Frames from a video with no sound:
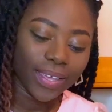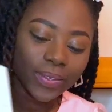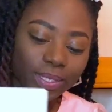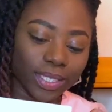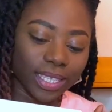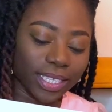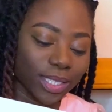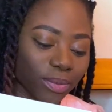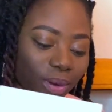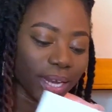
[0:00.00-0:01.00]
use this
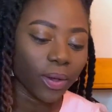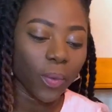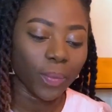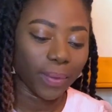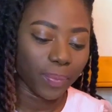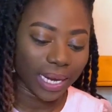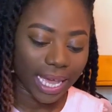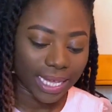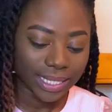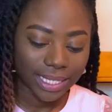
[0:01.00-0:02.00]
to write all my
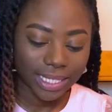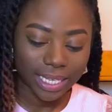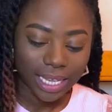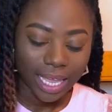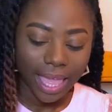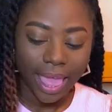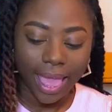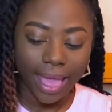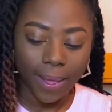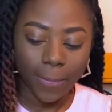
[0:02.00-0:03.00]
plans,
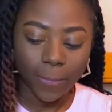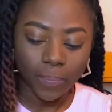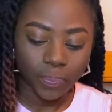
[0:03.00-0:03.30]
and